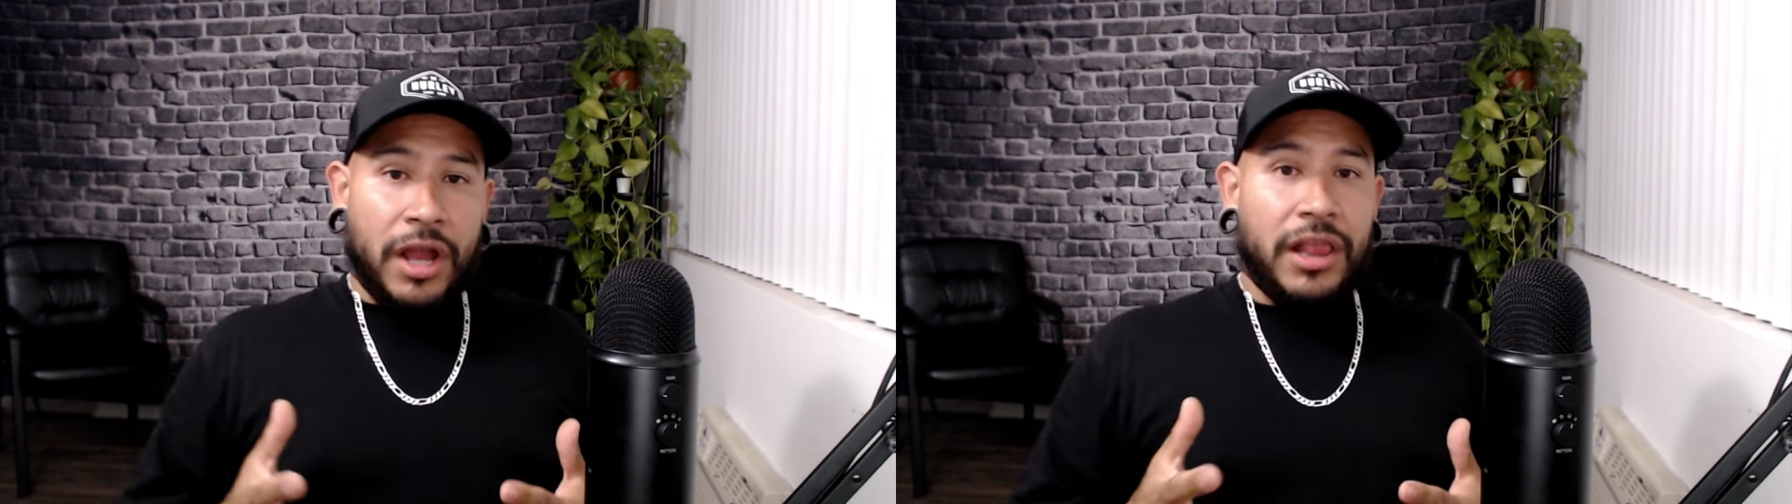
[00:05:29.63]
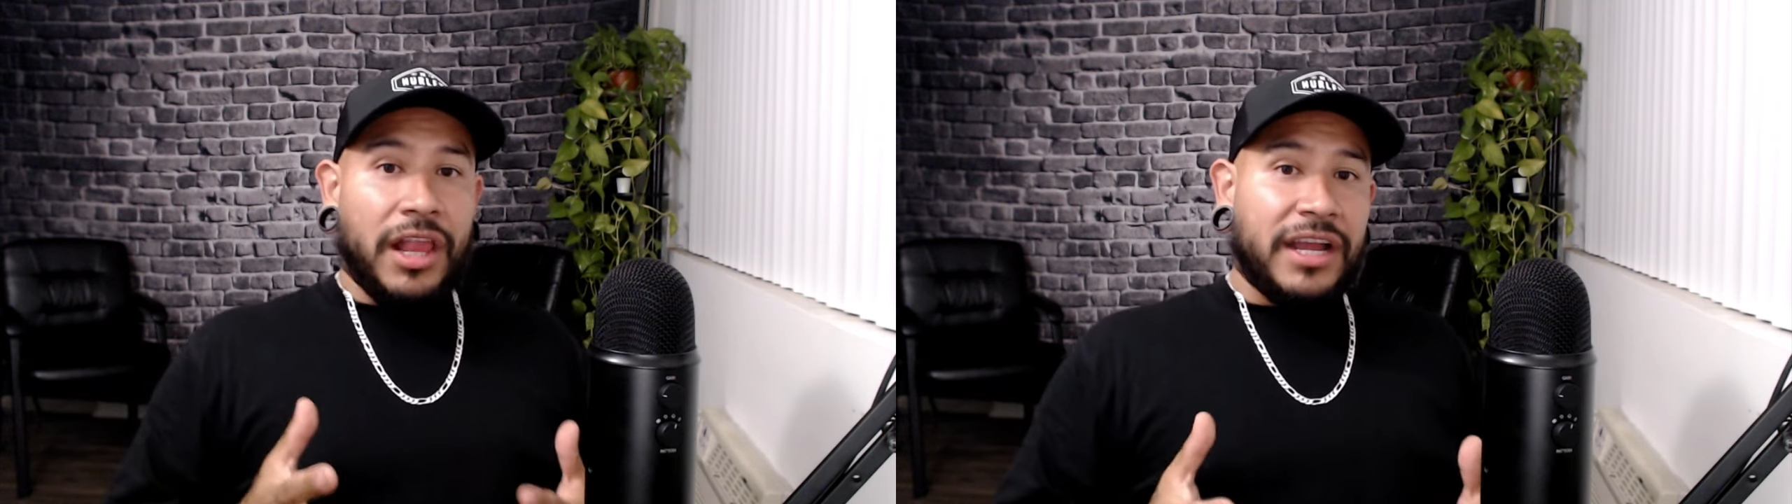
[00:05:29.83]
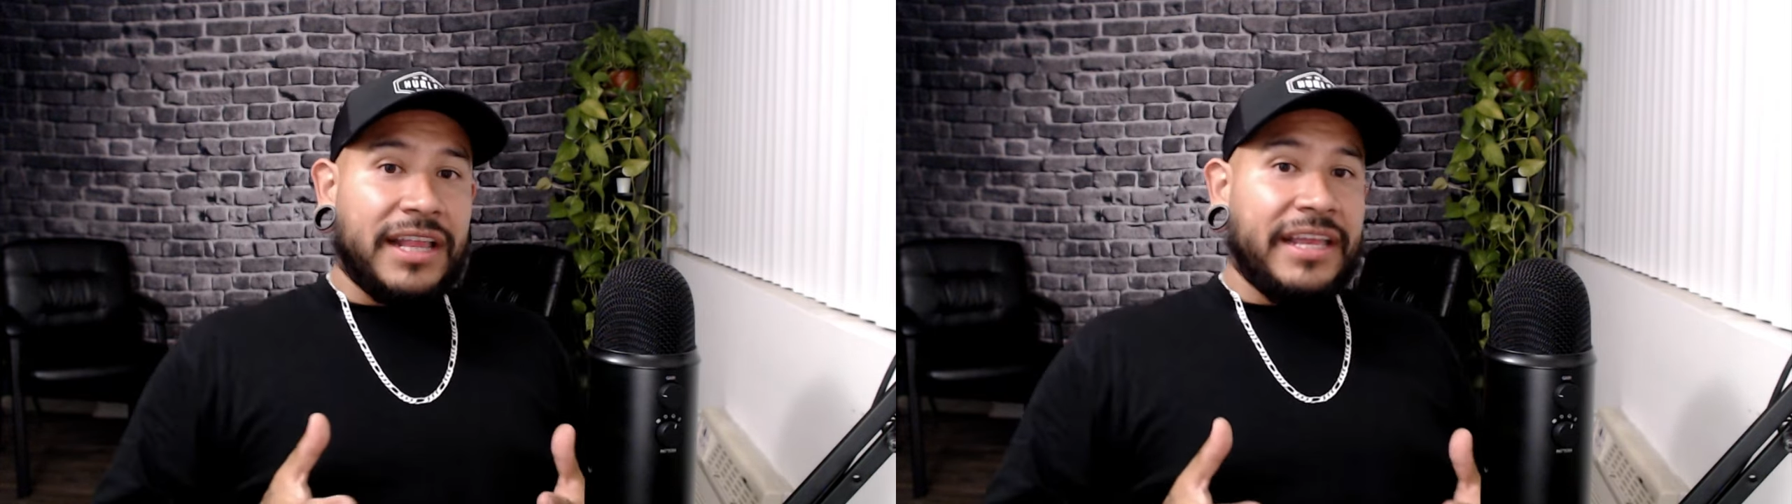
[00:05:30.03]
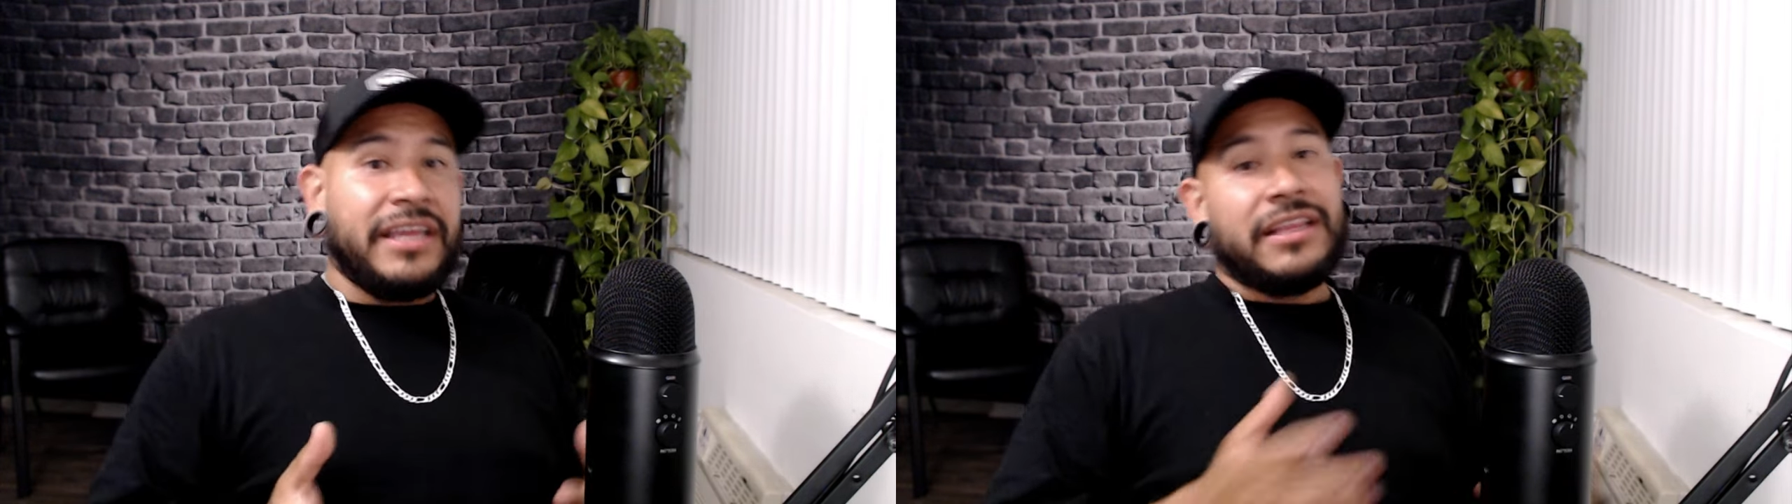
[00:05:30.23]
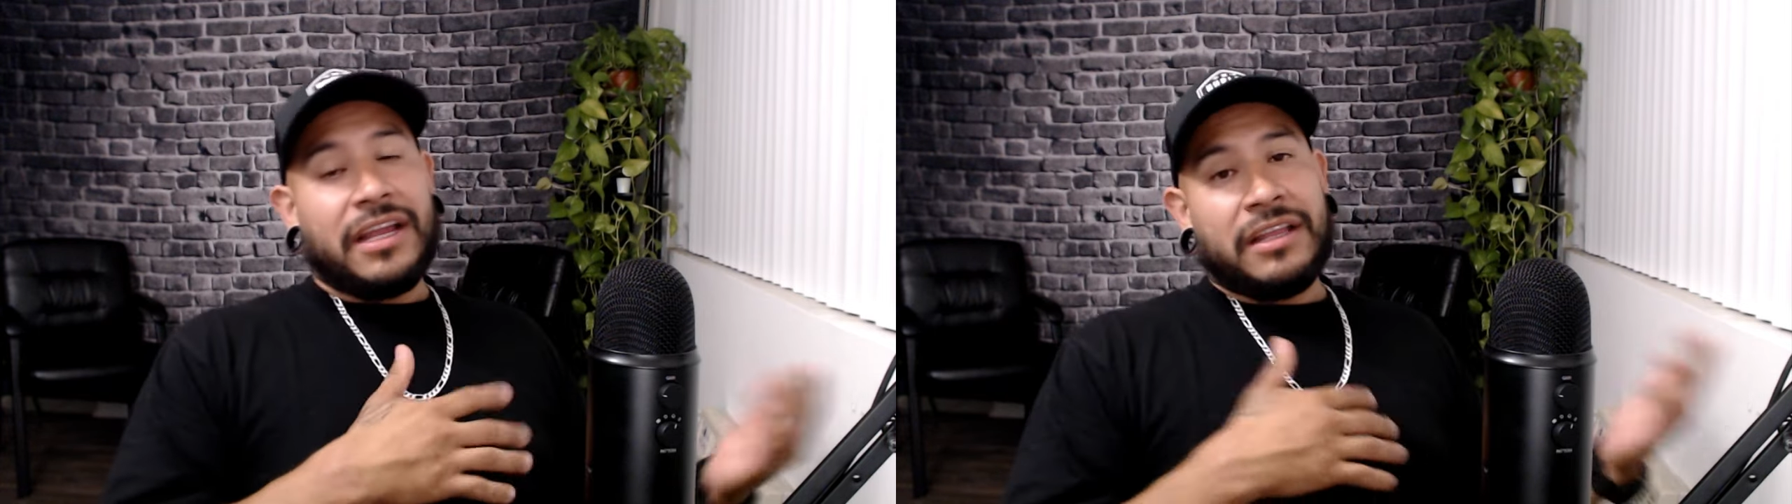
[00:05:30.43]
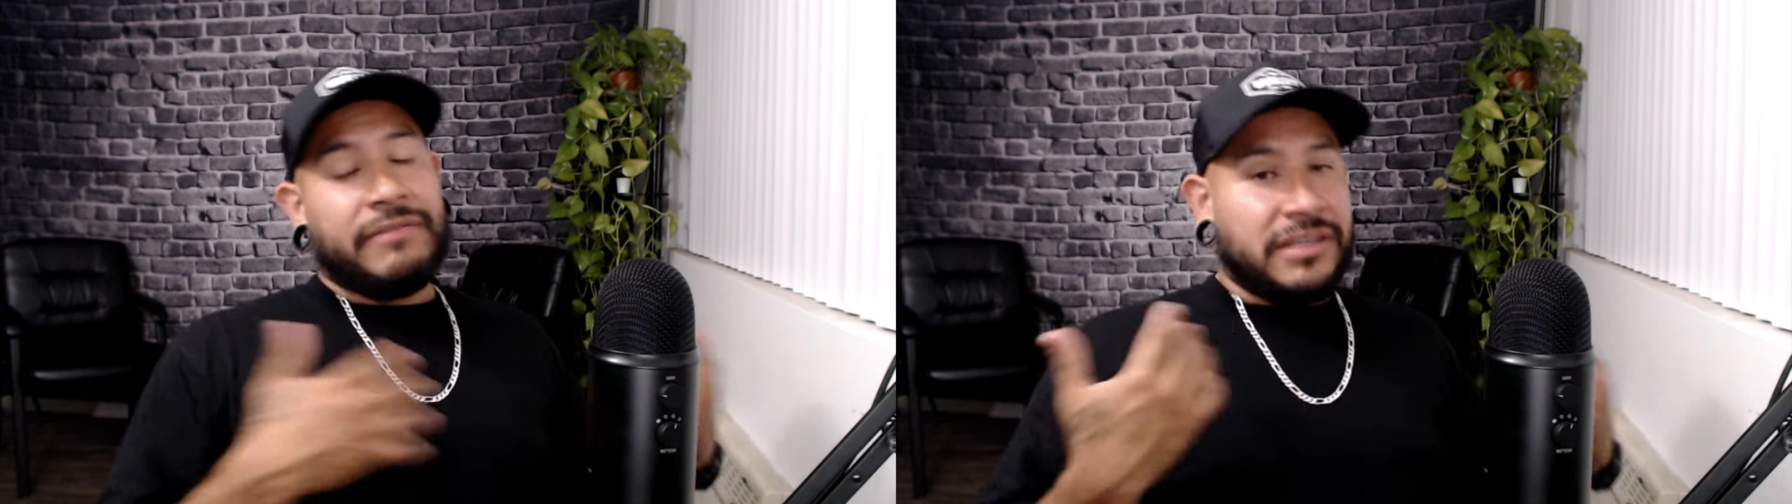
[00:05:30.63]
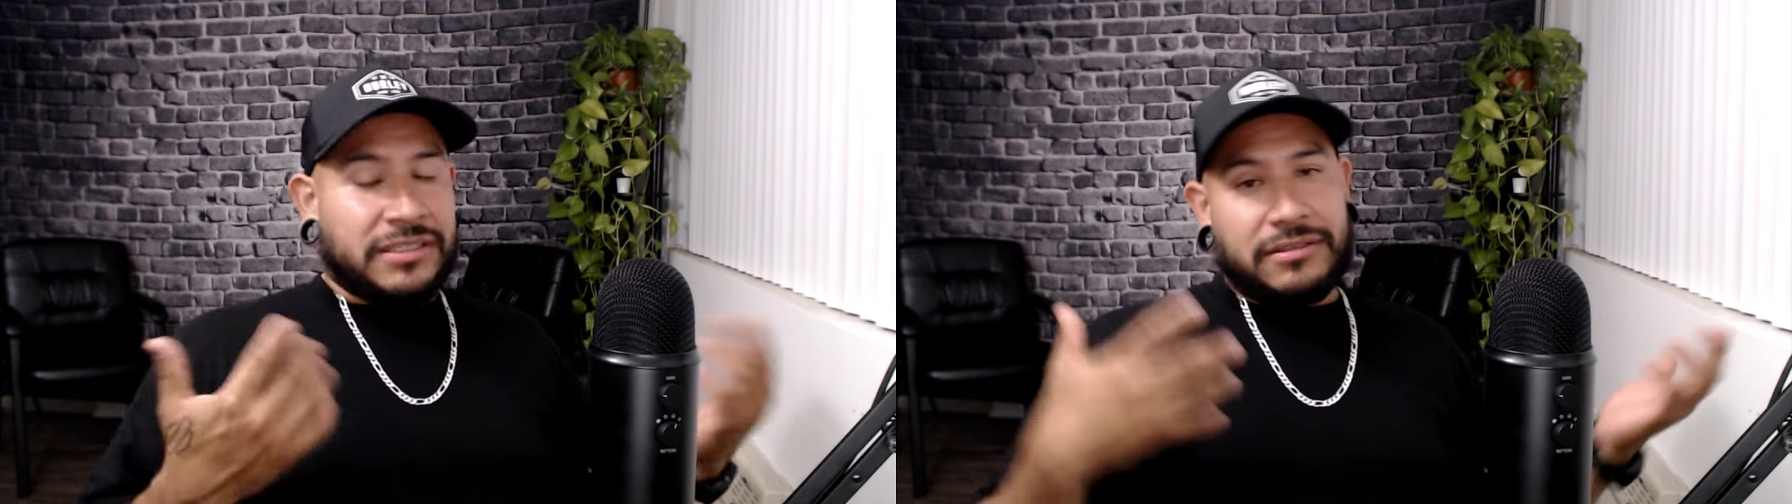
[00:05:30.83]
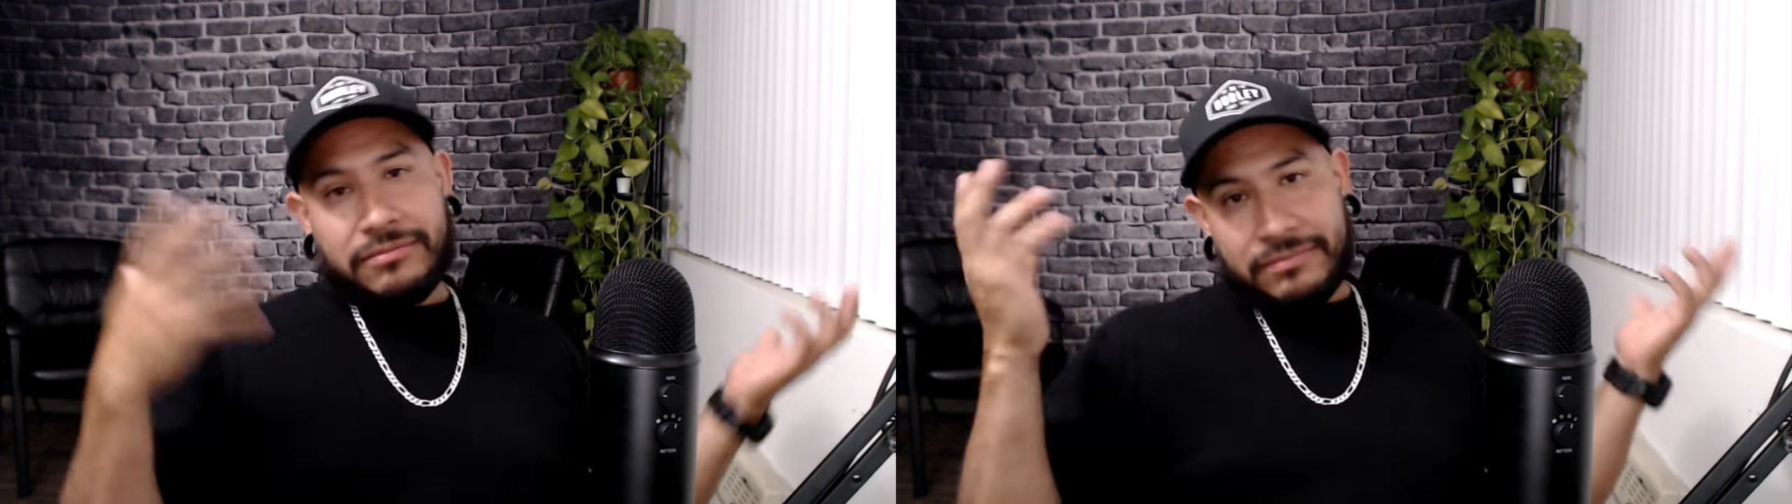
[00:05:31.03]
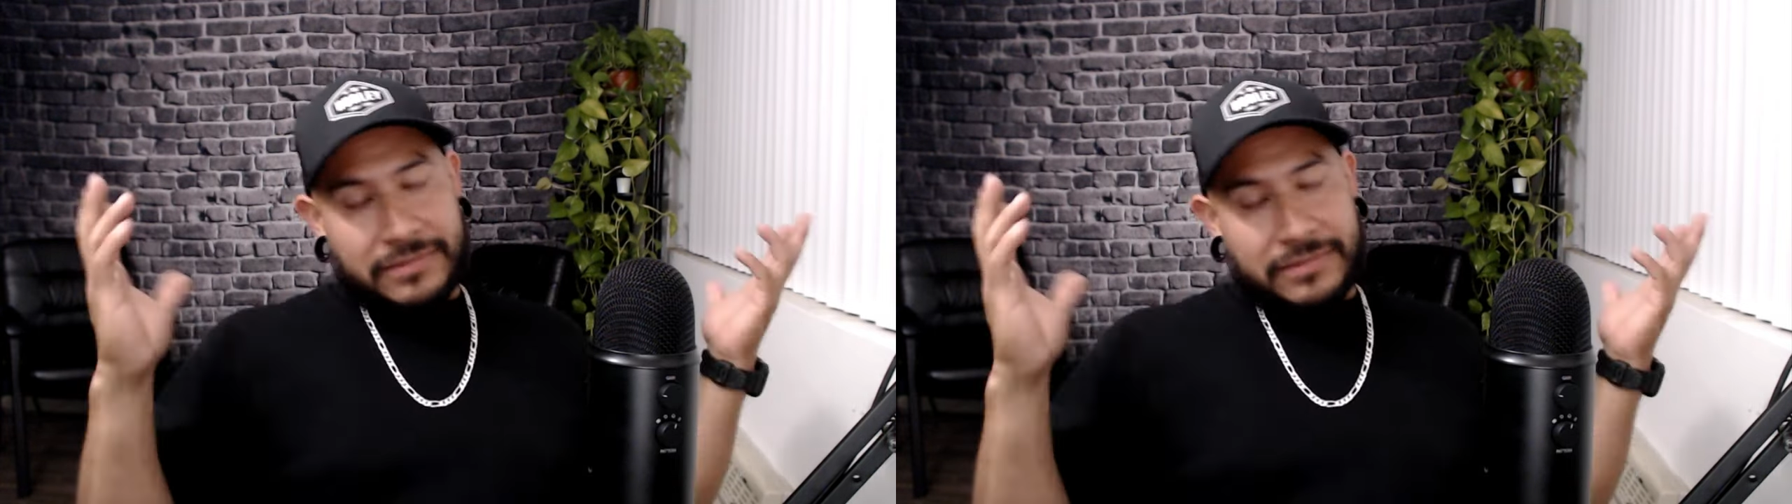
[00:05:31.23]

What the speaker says: Luckily, none of us